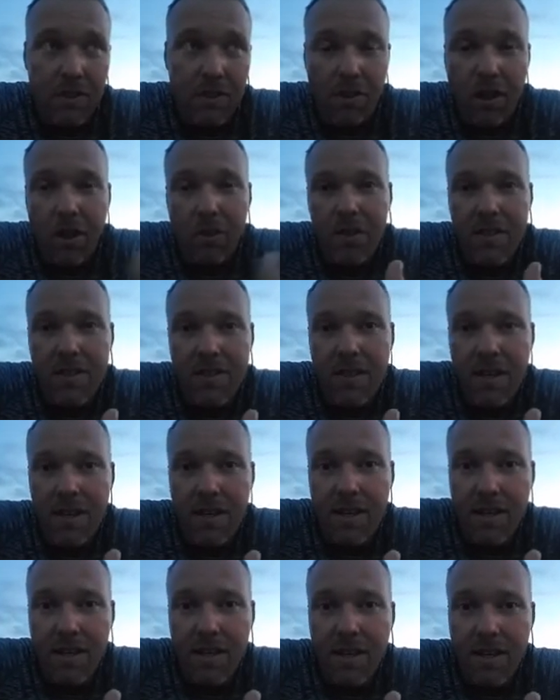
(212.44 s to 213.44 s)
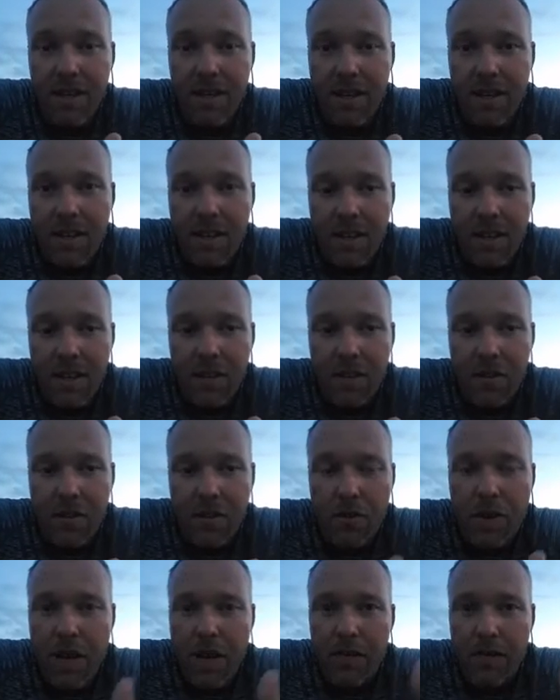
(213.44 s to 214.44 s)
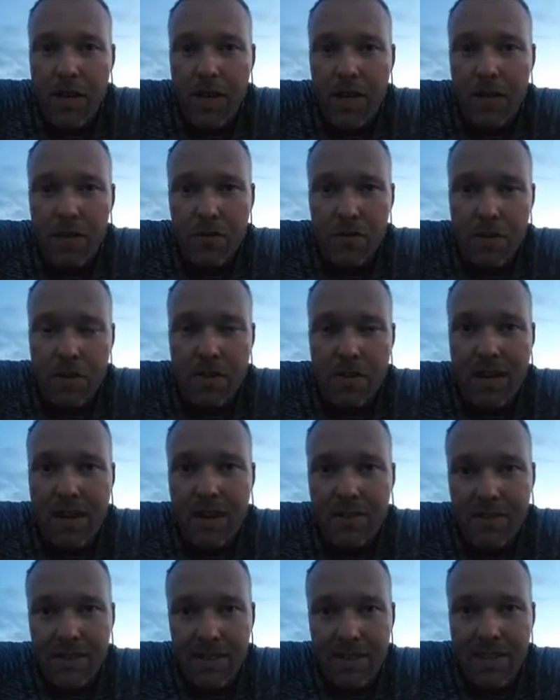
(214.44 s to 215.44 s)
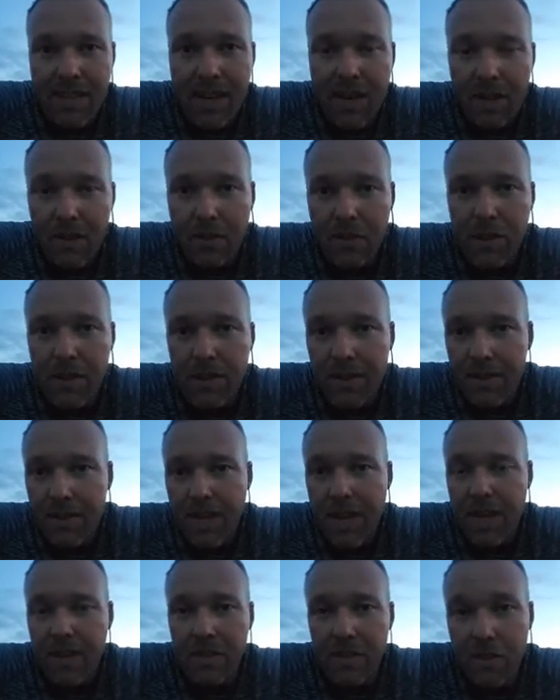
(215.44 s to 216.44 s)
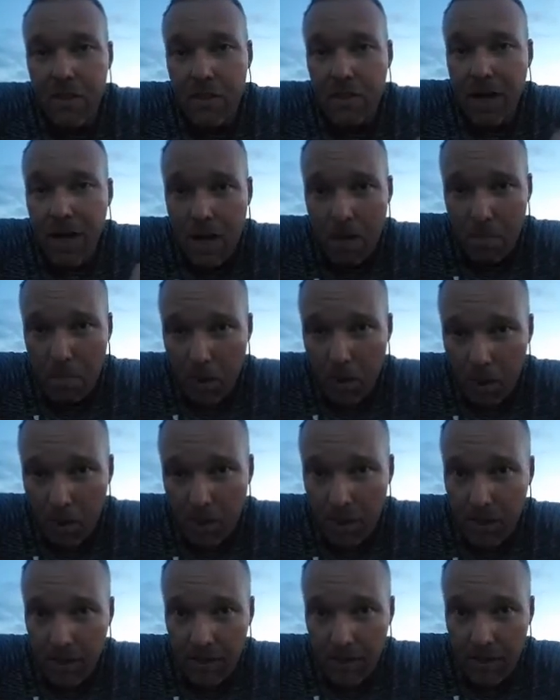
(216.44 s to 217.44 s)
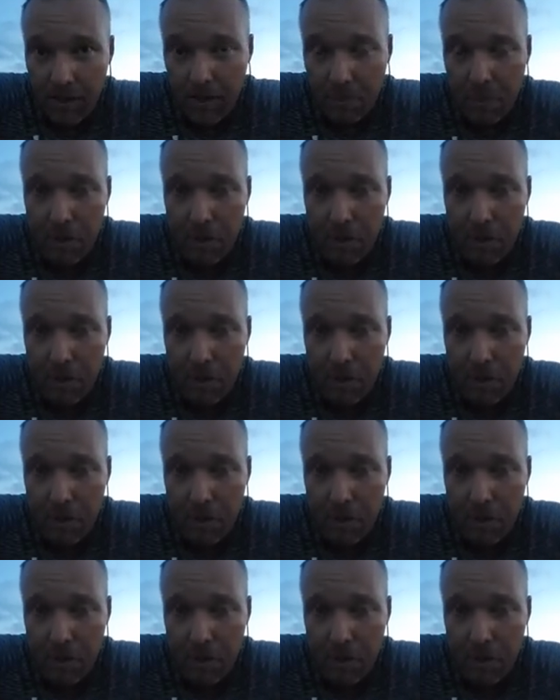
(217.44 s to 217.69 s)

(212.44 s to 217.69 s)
All of a sudden, you have an extra 1,000 calories a day that you're not burning,